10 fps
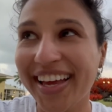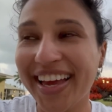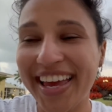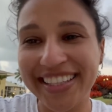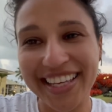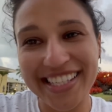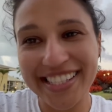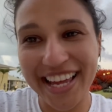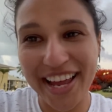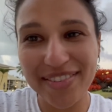it is
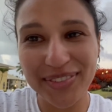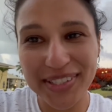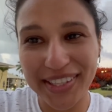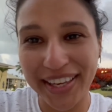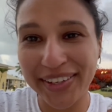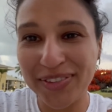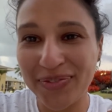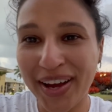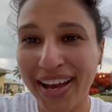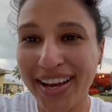time to say
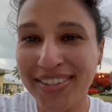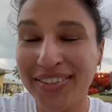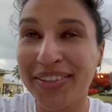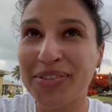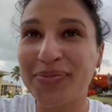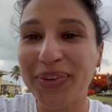goodbye to this